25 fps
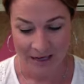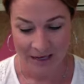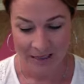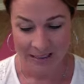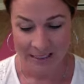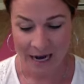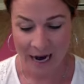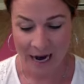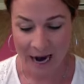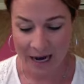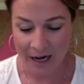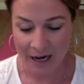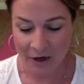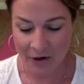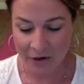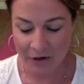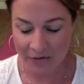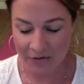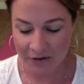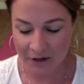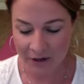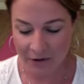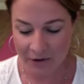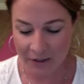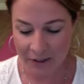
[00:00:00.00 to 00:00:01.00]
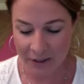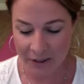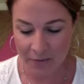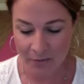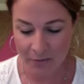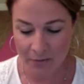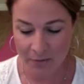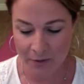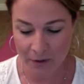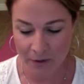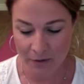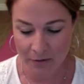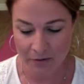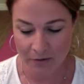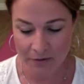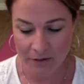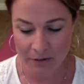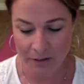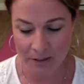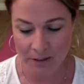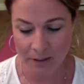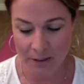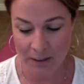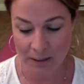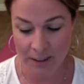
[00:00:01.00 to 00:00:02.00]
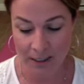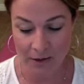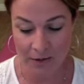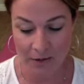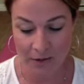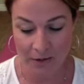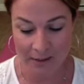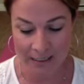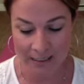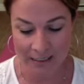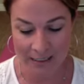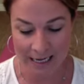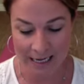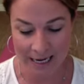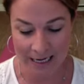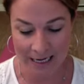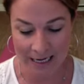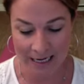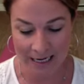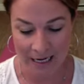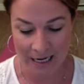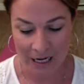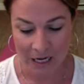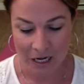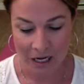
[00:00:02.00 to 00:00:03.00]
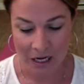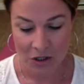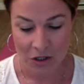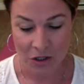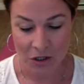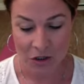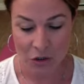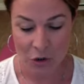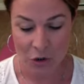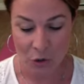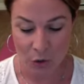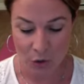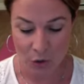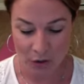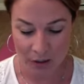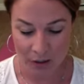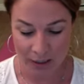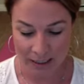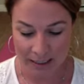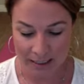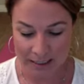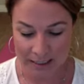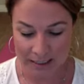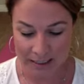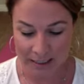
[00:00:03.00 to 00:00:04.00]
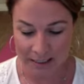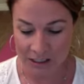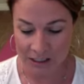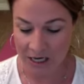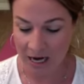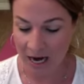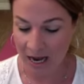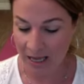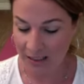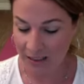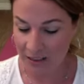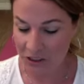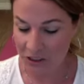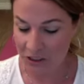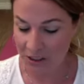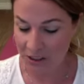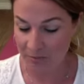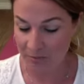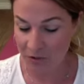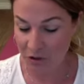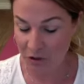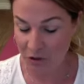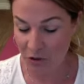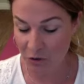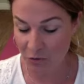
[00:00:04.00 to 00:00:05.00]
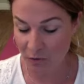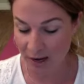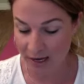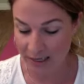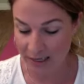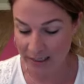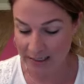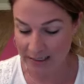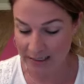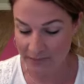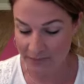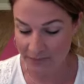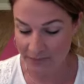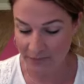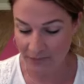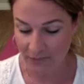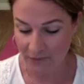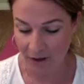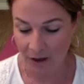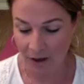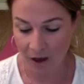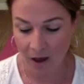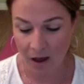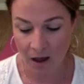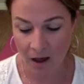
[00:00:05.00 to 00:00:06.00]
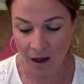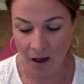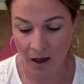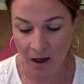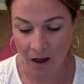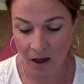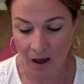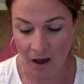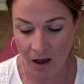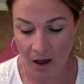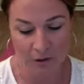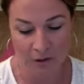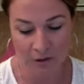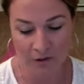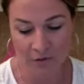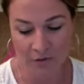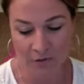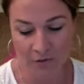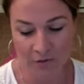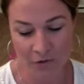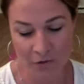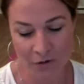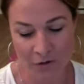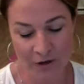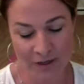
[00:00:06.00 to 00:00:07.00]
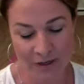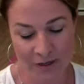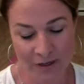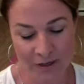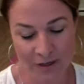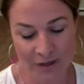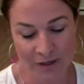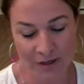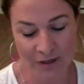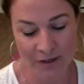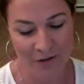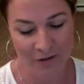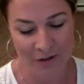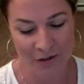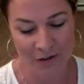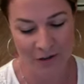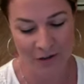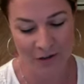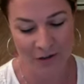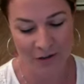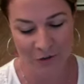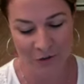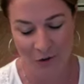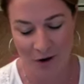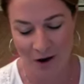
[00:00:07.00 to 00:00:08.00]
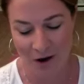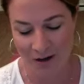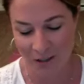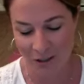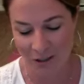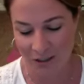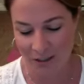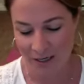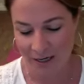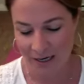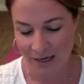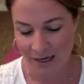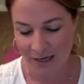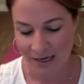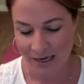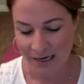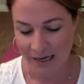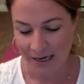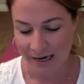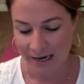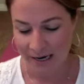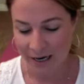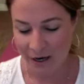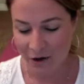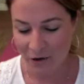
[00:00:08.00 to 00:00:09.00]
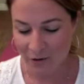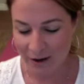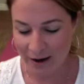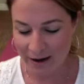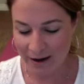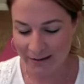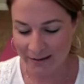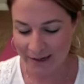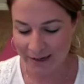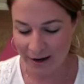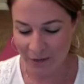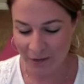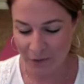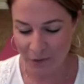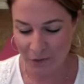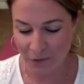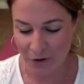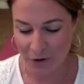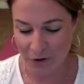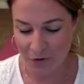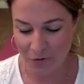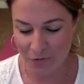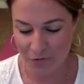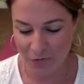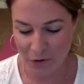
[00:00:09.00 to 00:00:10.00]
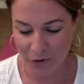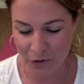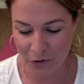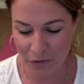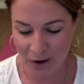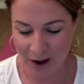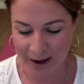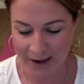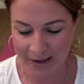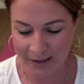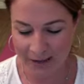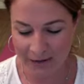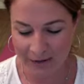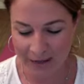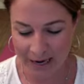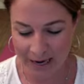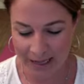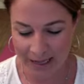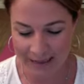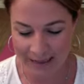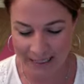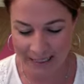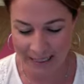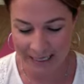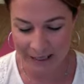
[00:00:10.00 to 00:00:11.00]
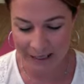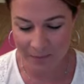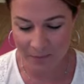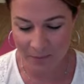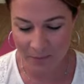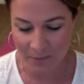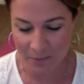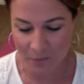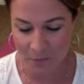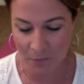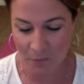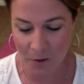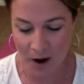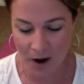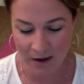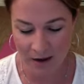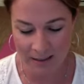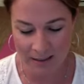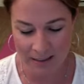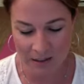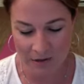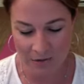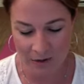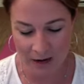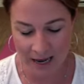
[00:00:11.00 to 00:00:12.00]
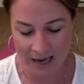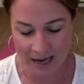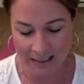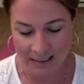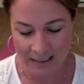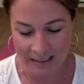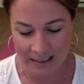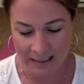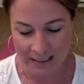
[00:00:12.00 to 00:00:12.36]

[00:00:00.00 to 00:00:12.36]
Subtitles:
Tired of hearing him boast, slow and steady, the tortoise challenged him to a race. All the animals in the forest gathered to watch. Hare ran down the road for a while, and then he paused to rest.